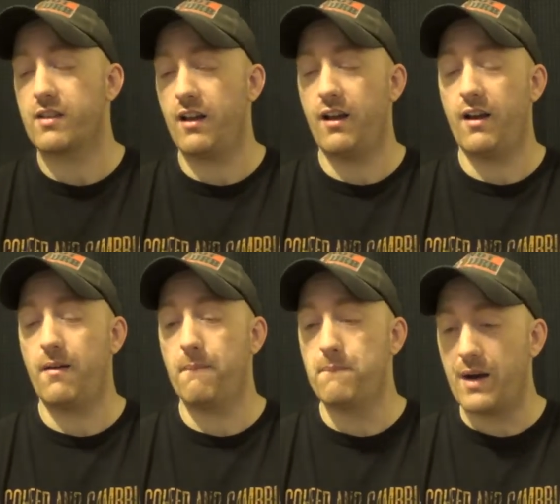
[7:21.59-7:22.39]
Uh,
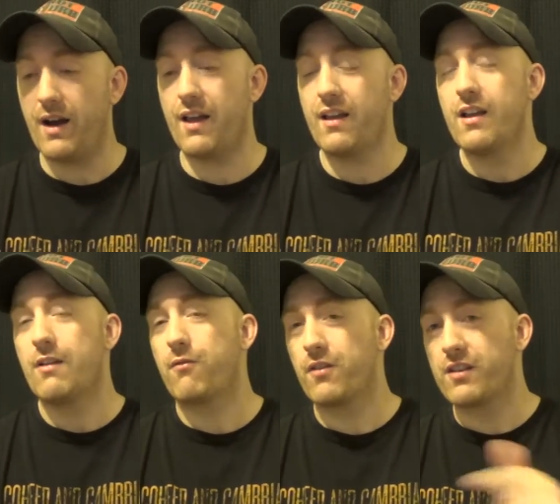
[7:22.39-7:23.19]
but
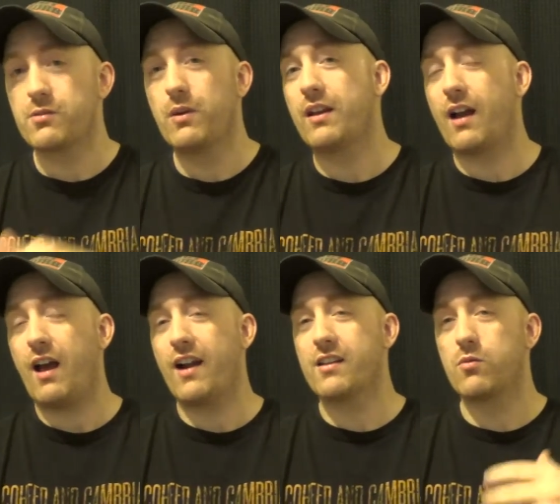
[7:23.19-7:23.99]
for this week,
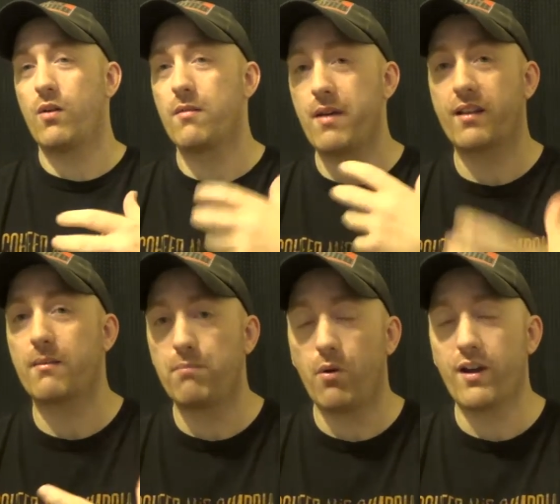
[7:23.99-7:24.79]
I just want to make the
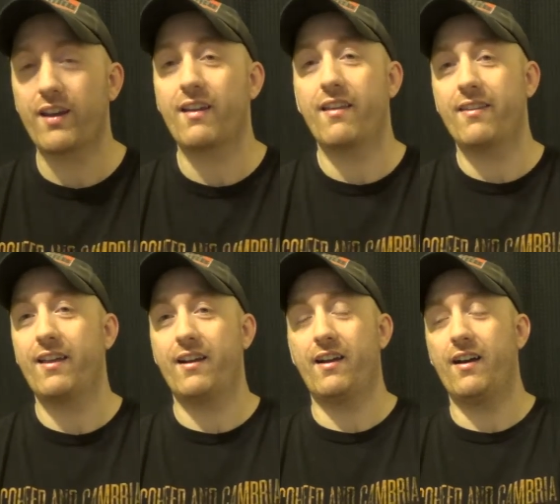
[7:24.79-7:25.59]
point
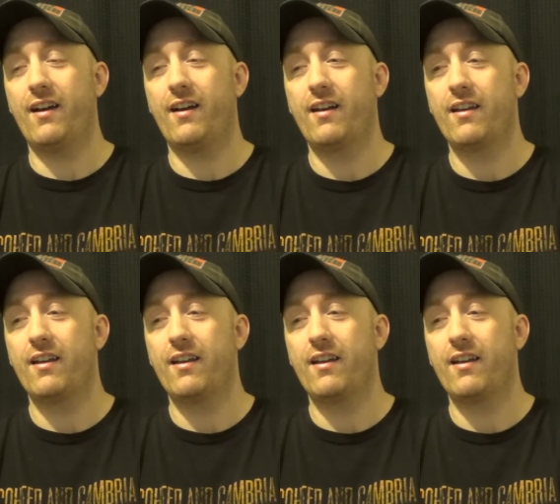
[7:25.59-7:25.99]
that, uh,